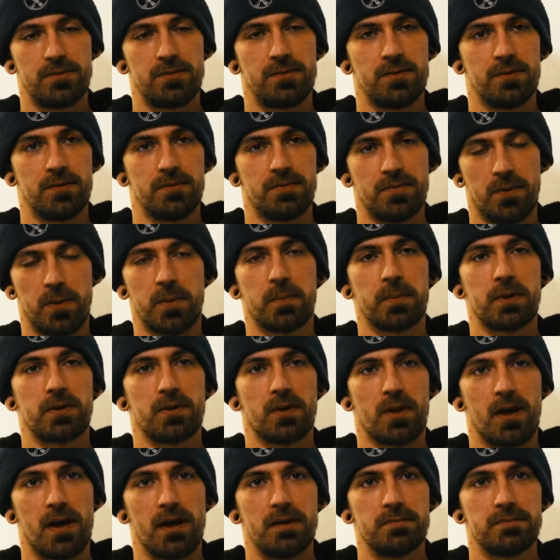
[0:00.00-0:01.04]
to form a
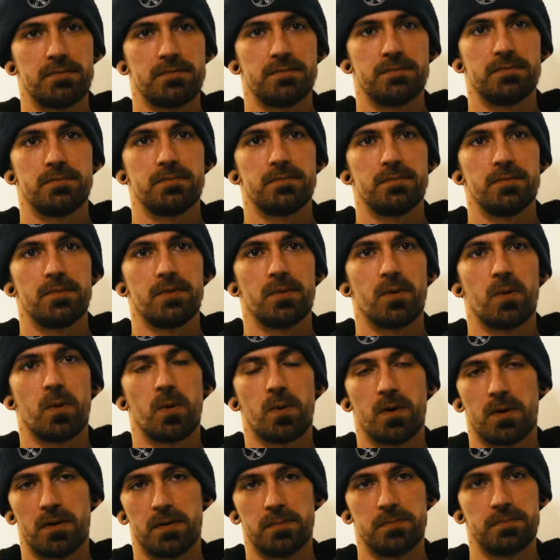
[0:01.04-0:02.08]
clot,
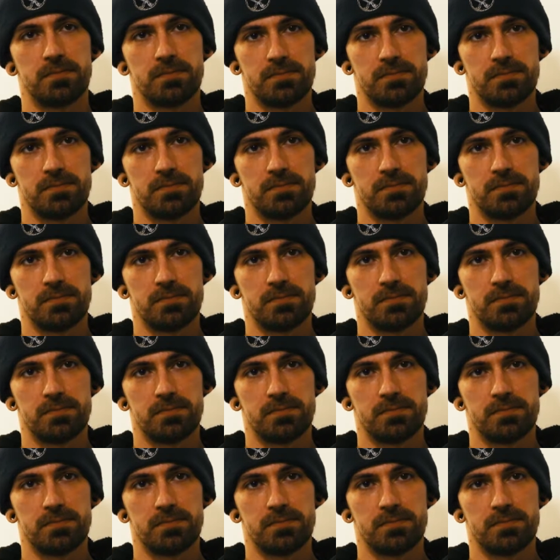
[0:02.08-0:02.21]
or